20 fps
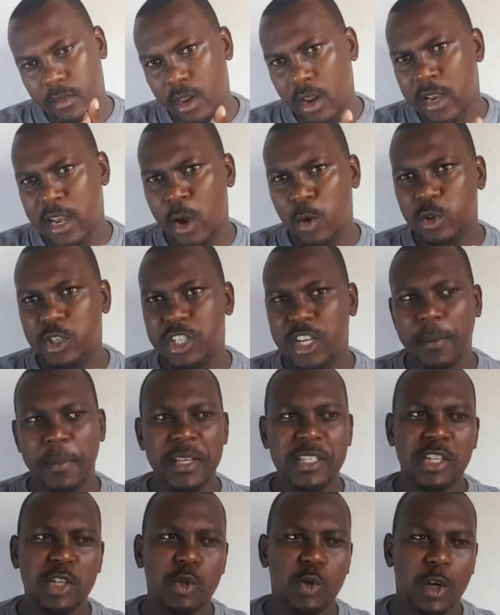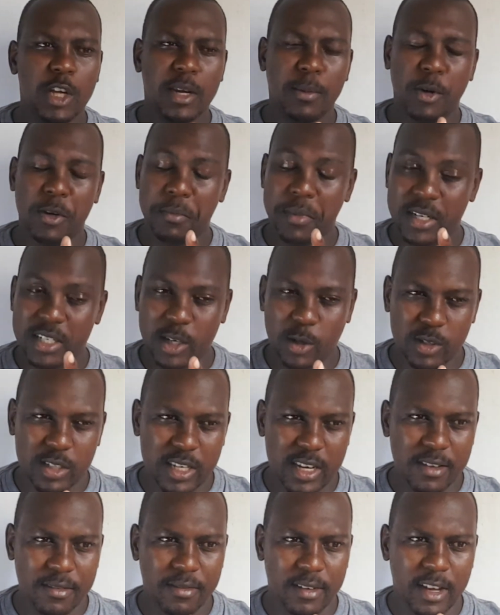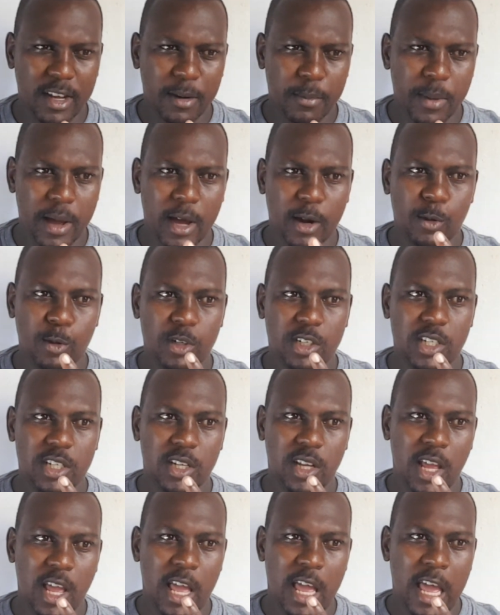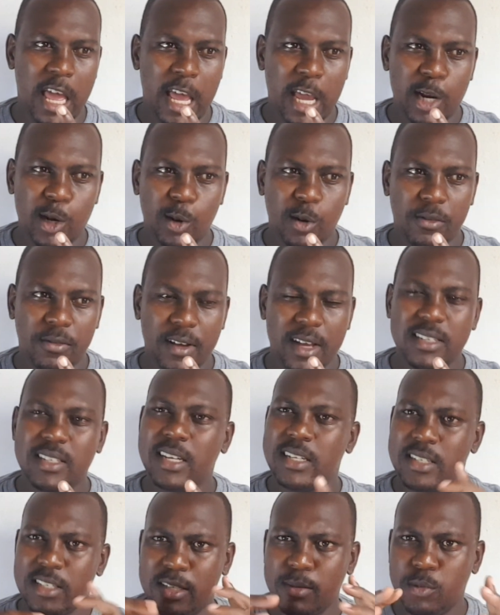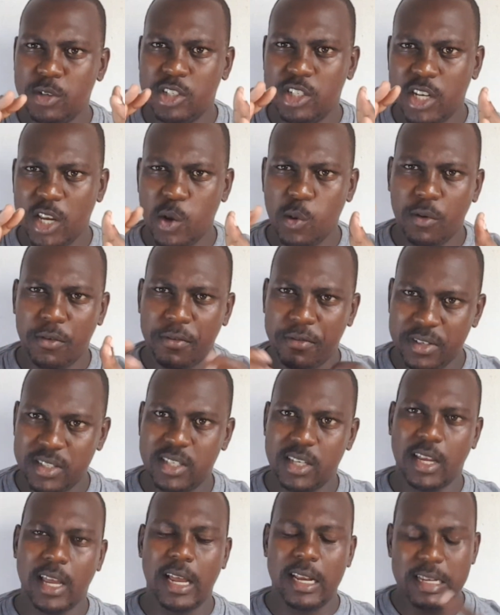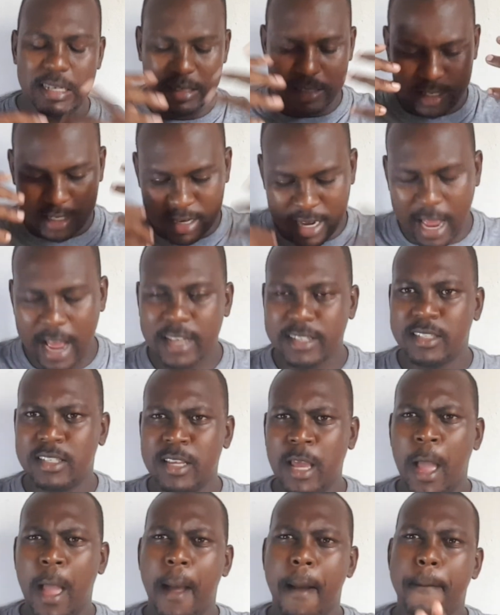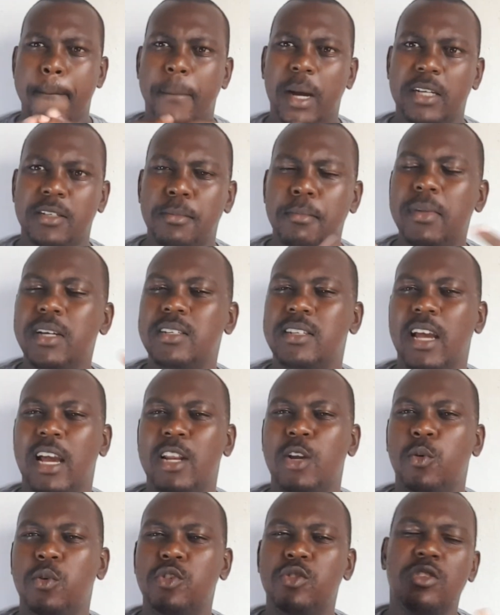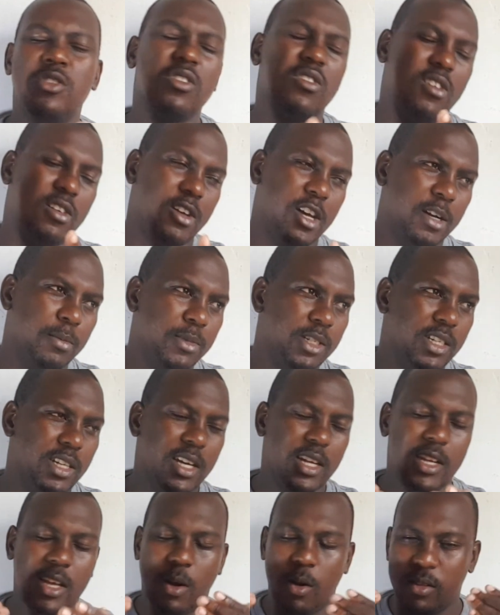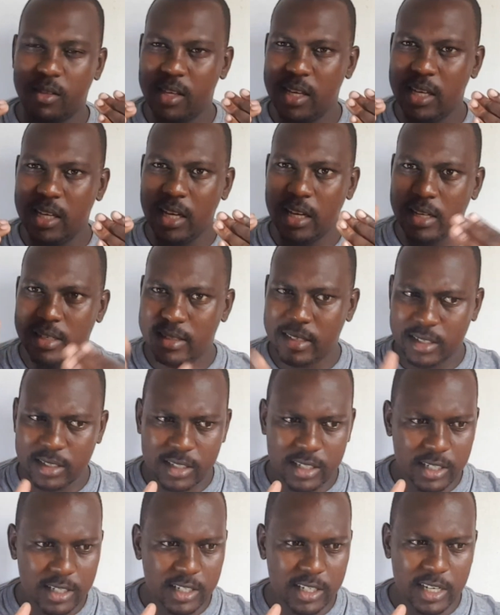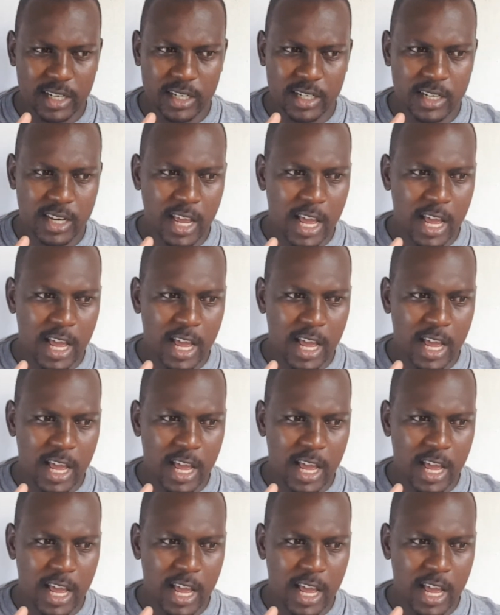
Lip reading: Now, Njema is just talking about mental slavery. A lot of us are in jail physically as in us, but mentally our thinking is restricted.